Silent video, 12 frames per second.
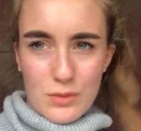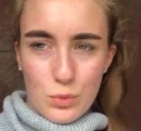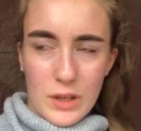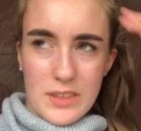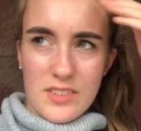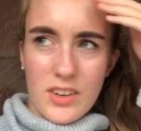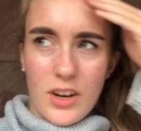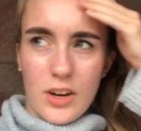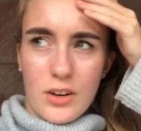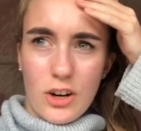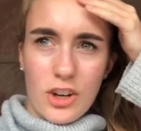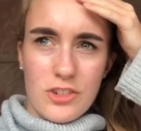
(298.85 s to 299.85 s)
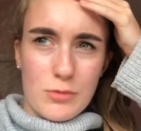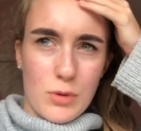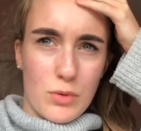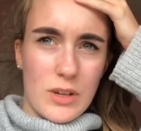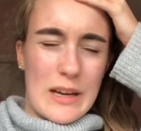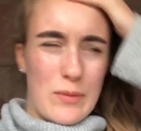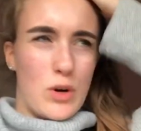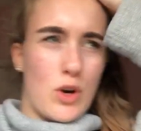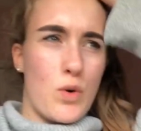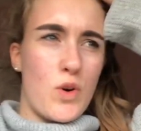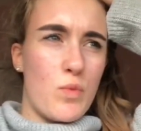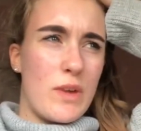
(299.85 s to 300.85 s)
Winter, autumn, yeah,
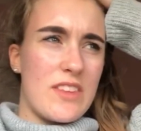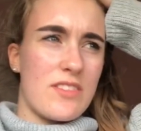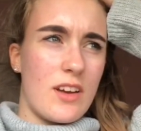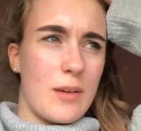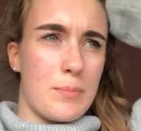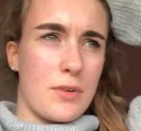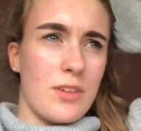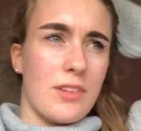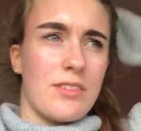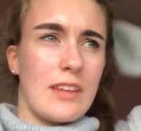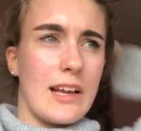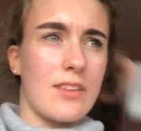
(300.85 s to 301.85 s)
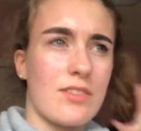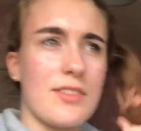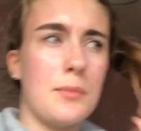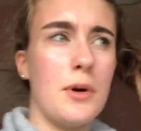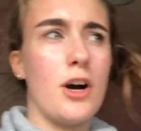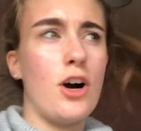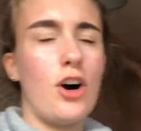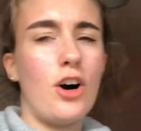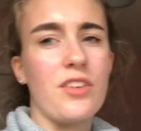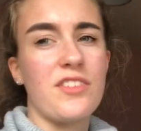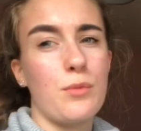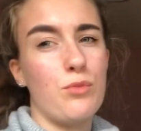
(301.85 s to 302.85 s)
winter, because it's like summer,
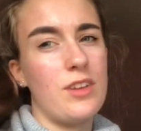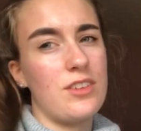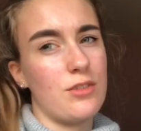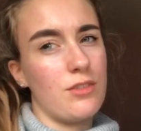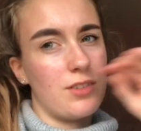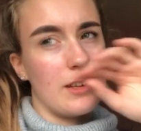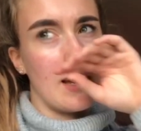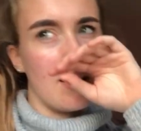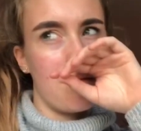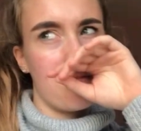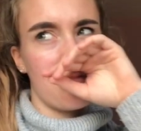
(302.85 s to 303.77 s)
autumn, winter, isn't it?